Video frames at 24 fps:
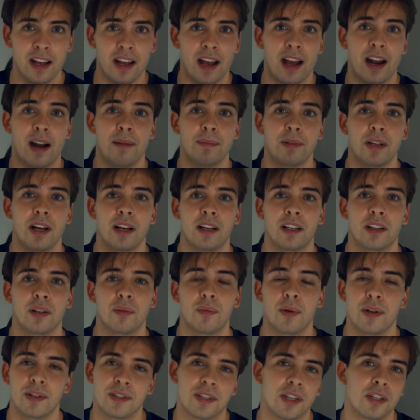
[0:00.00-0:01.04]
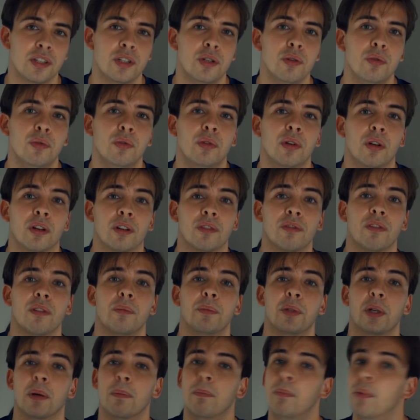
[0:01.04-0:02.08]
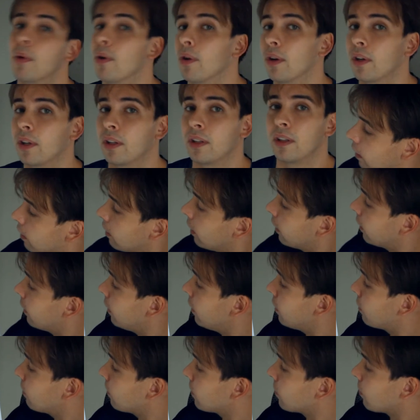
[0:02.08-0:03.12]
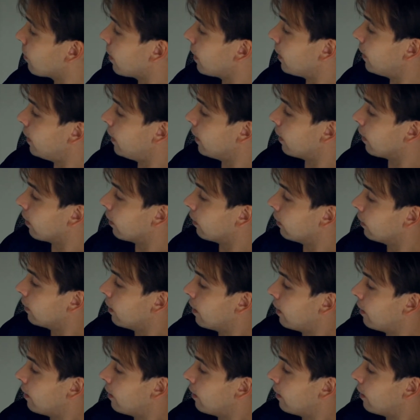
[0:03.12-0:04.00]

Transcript: And I'm talking the ones that you learn from your book. Like these ones right here.